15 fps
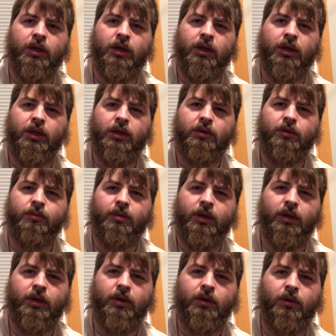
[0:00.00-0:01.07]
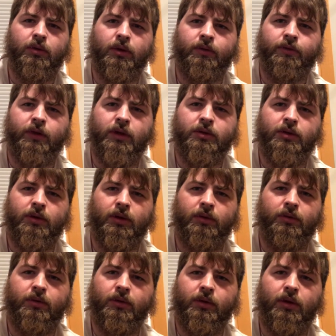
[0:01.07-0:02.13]
a little bit going
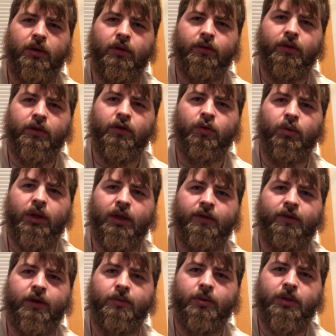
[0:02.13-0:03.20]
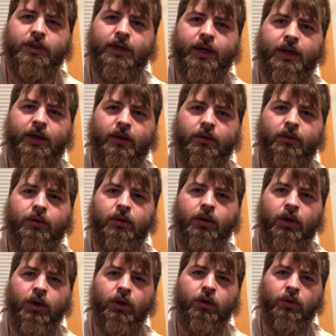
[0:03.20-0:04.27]
fluctuating of the 20 feet per second,
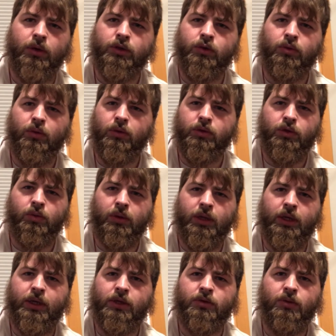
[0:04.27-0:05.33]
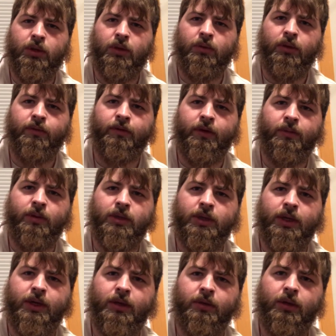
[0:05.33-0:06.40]
or 21 feet per
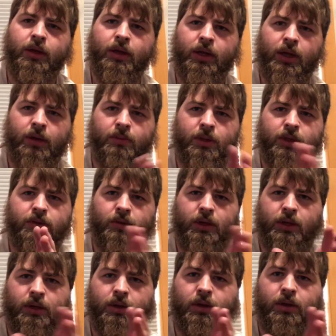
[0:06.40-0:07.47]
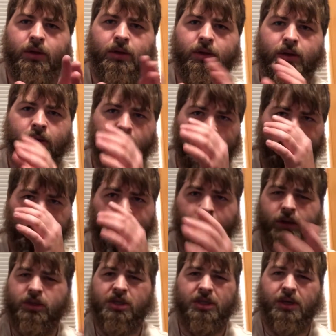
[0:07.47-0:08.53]
second in between. I'll
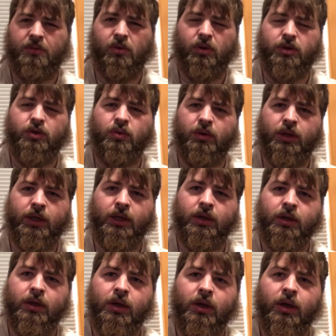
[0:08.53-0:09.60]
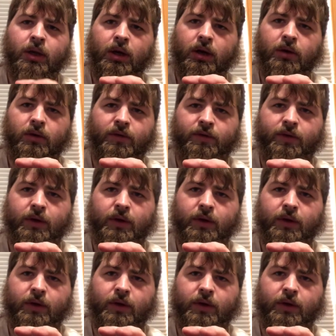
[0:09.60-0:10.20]
just say more 20 of